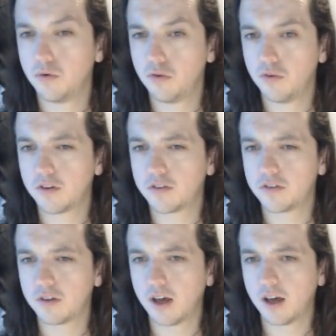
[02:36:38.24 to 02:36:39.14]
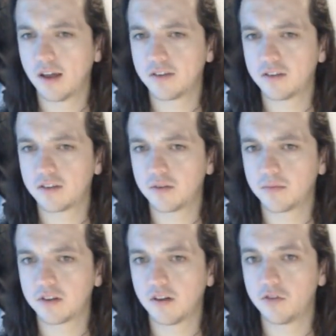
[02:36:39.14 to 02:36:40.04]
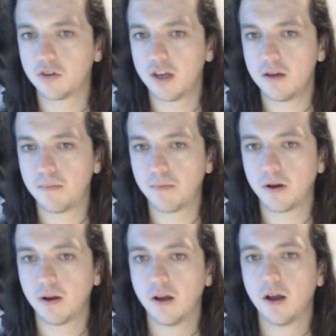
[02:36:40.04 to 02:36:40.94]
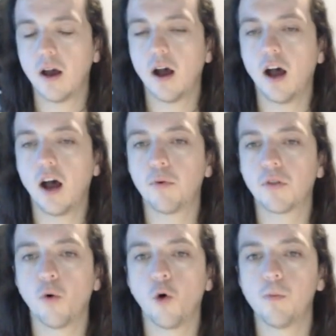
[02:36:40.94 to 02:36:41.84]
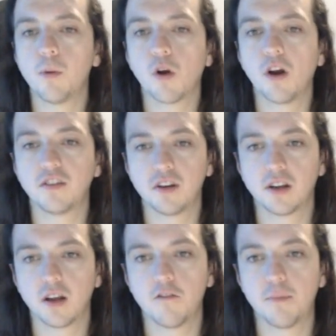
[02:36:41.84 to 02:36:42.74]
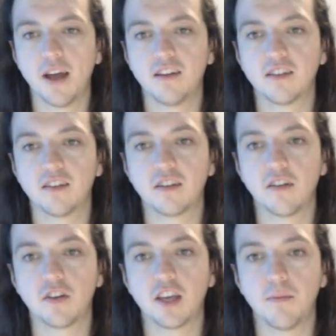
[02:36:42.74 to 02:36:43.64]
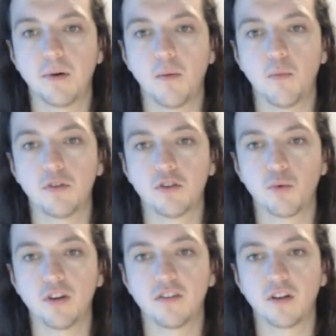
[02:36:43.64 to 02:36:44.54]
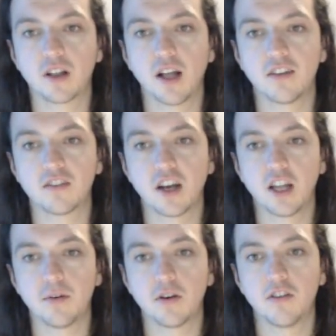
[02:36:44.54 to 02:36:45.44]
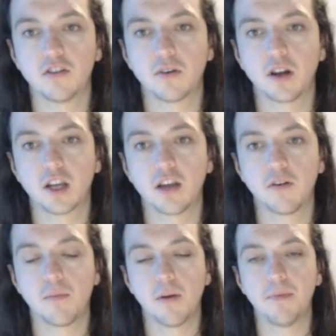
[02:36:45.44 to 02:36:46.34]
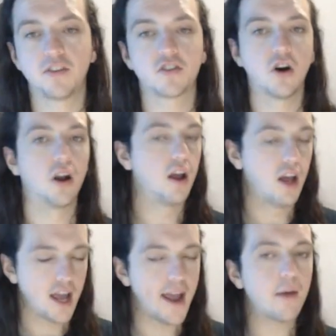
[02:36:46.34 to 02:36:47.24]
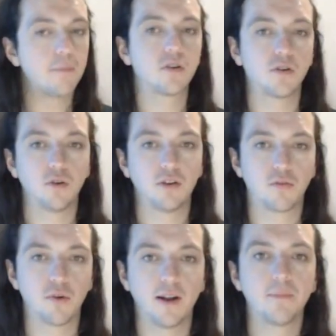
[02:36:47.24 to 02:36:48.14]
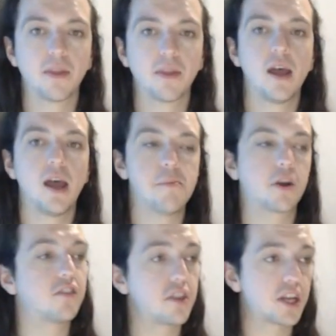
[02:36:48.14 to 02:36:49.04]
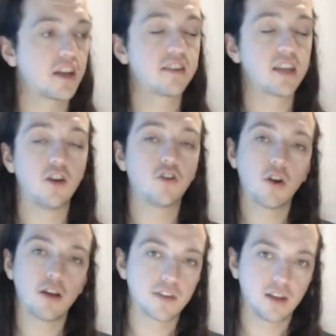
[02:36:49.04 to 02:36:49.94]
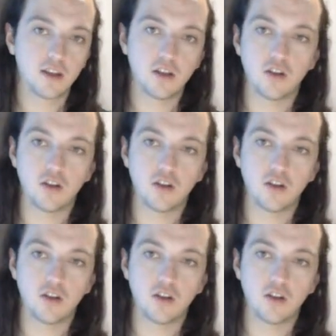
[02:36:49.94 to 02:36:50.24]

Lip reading: do this system stuff to keep up with all memorizing of patterns and stuff to keep up with the rest of the class, Charlie? Because I'm going to give it my best shot. Absolutely, Fred. Because the thing is that you don't have to